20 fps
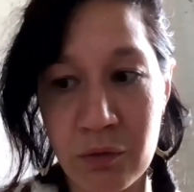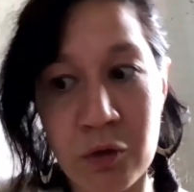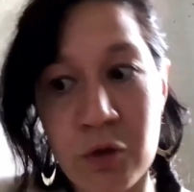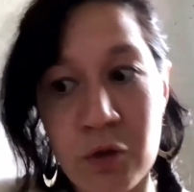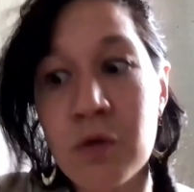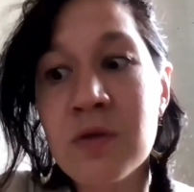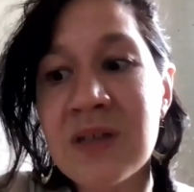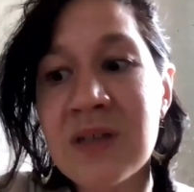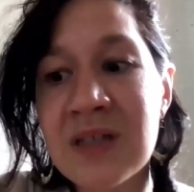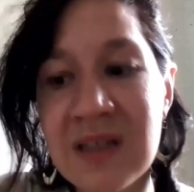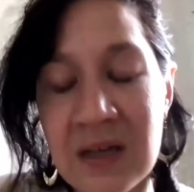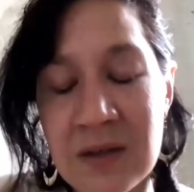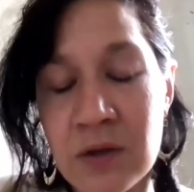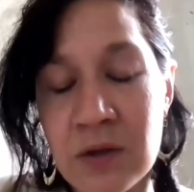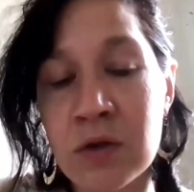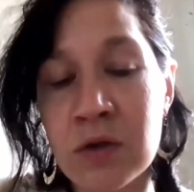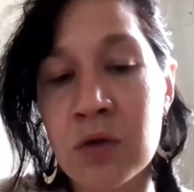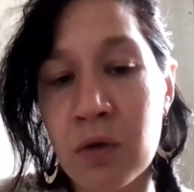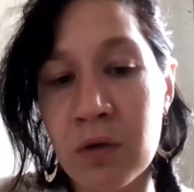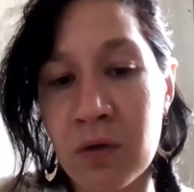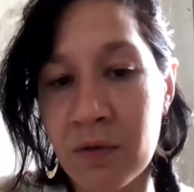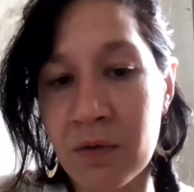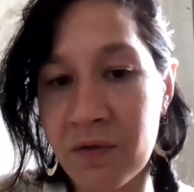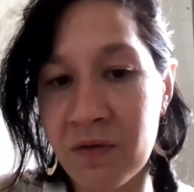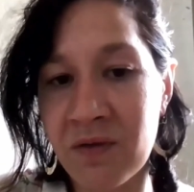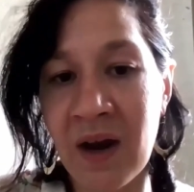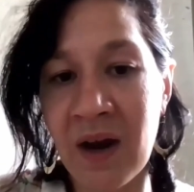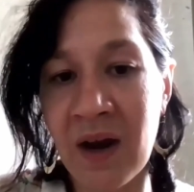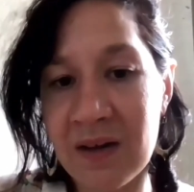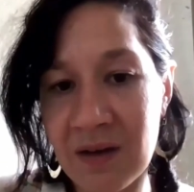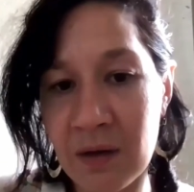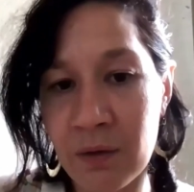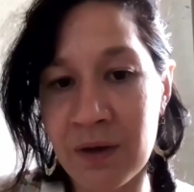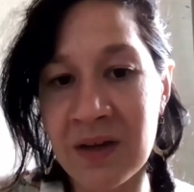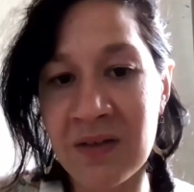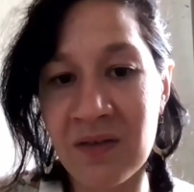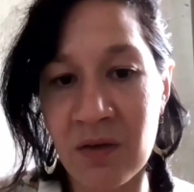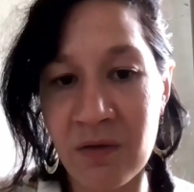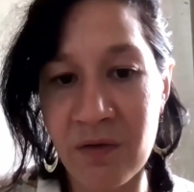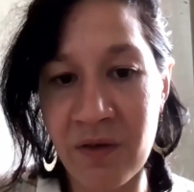use it as a sort of dietary
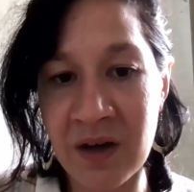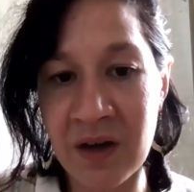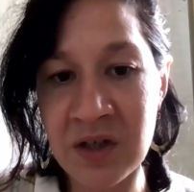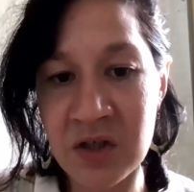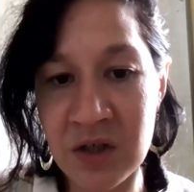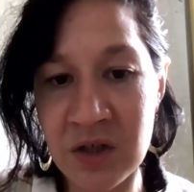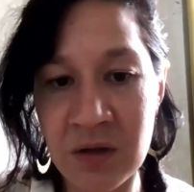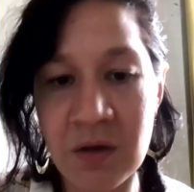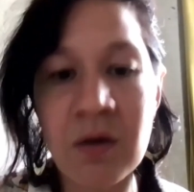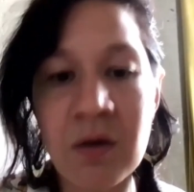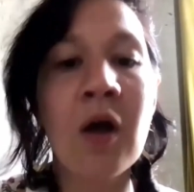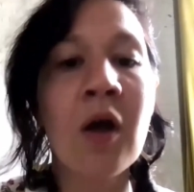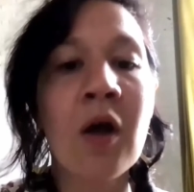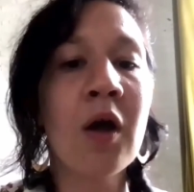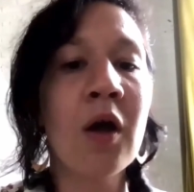intervention,